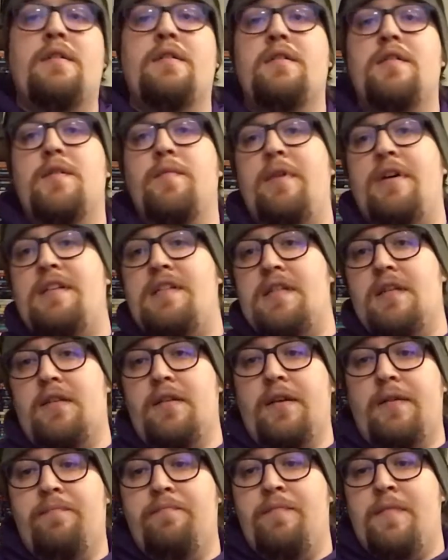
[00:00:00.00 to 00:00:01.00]
So
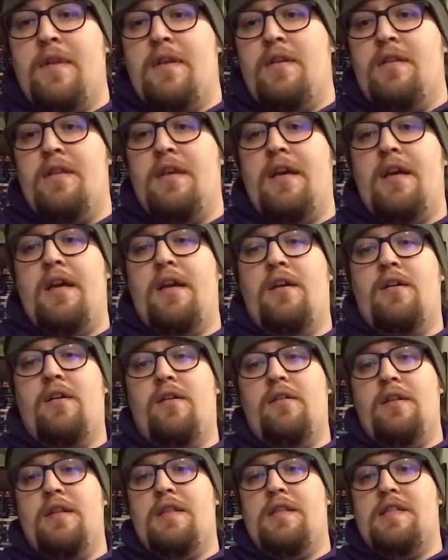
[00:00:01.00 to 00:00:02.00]
basically, they
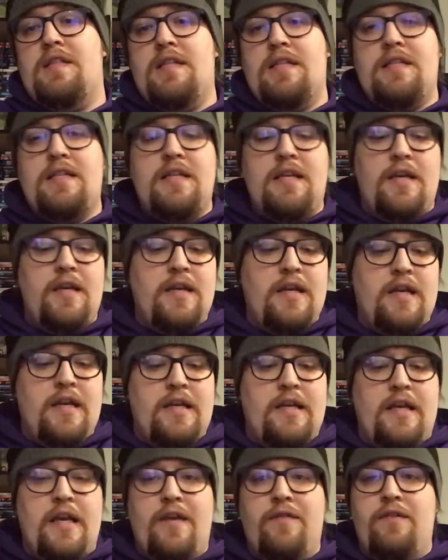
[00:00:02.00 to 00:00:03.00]
called it the Sistine and
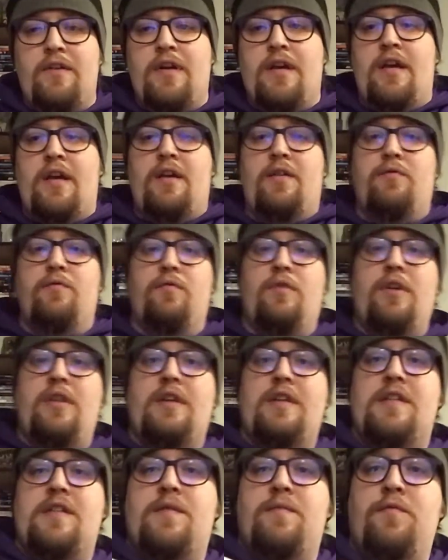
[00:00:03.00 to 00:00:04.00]
gave it a really
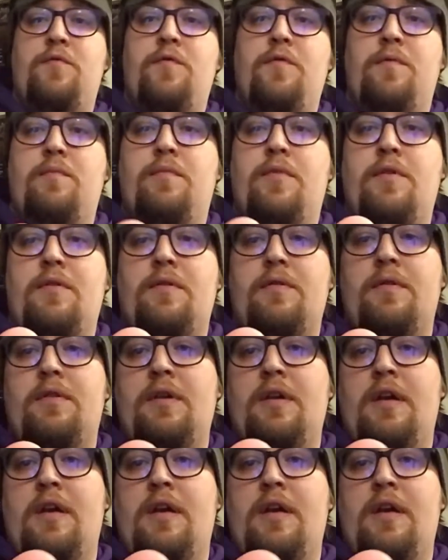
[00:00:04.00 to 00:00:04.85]
smooth bowl